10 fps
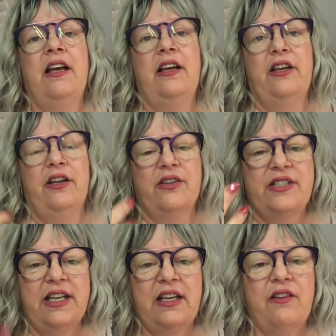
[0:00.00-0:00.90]
you know,
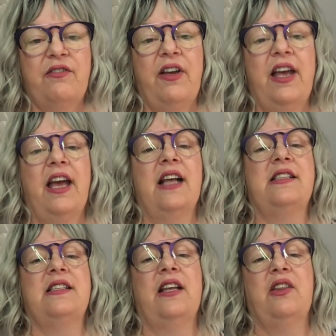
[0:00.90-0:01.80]

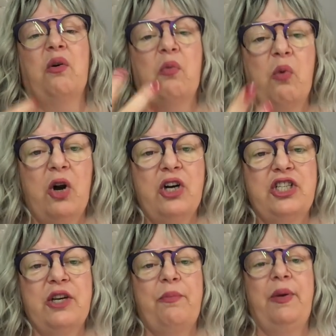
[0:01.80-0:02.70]
sycophants and the
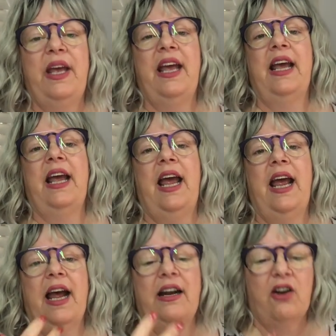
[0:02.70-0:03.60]
worshiping
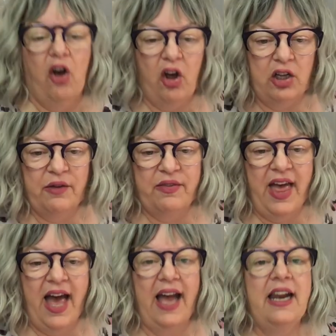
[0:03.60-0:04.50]
and all of
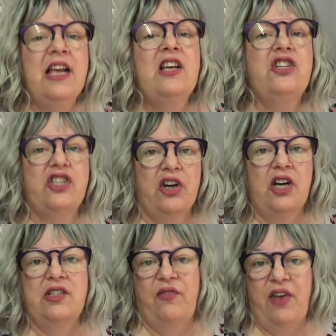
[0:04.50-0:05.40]
that
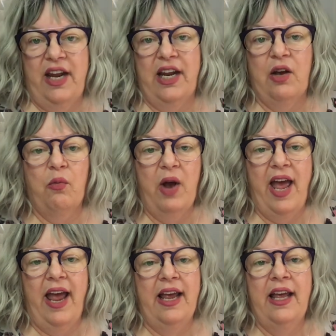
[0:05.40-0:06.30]
starts fading
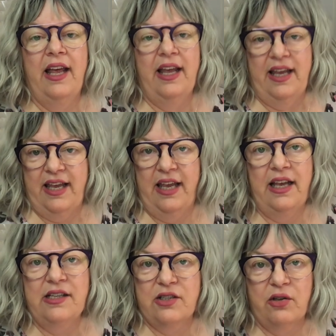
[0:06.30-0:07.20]
away,
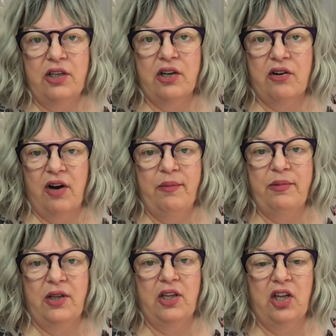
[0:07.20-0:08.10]
he is going to
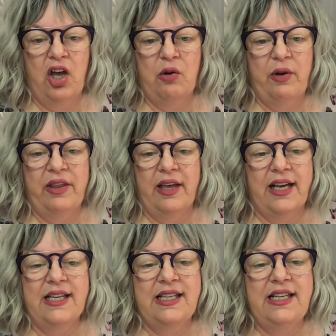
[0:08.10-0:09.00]
crumble along with it
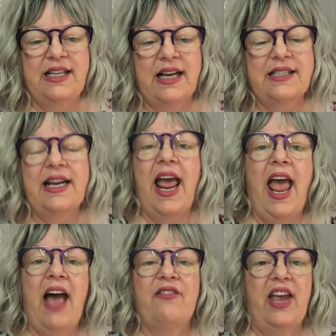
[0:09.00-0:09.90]
because he doesn't
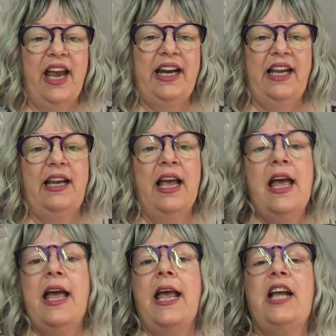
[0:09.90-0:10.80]
have any
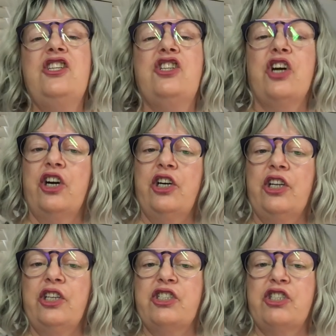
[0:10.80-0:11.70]

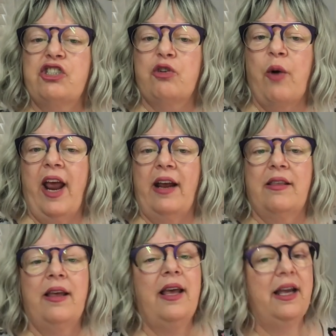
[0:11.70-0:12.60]
internal strength.
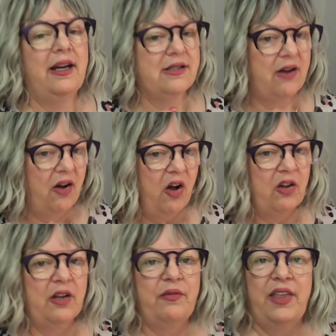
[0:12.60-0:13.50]
It is
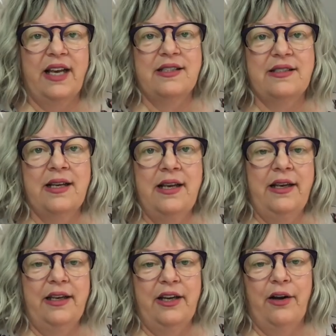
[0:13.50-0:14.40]
all of this,
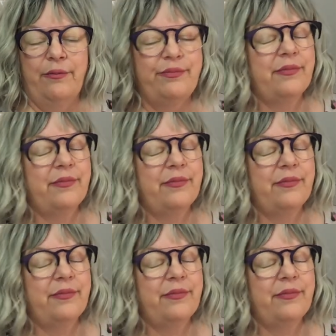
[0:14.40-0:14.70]
you know,